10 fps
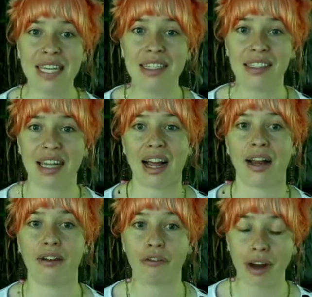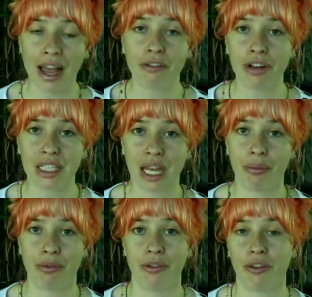inside for every type
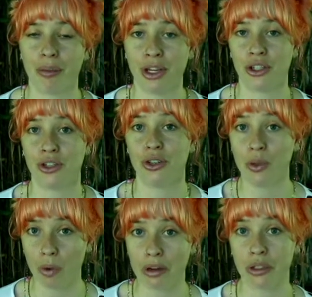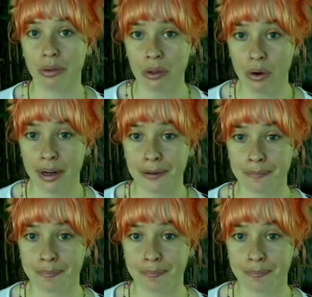of information you want to record.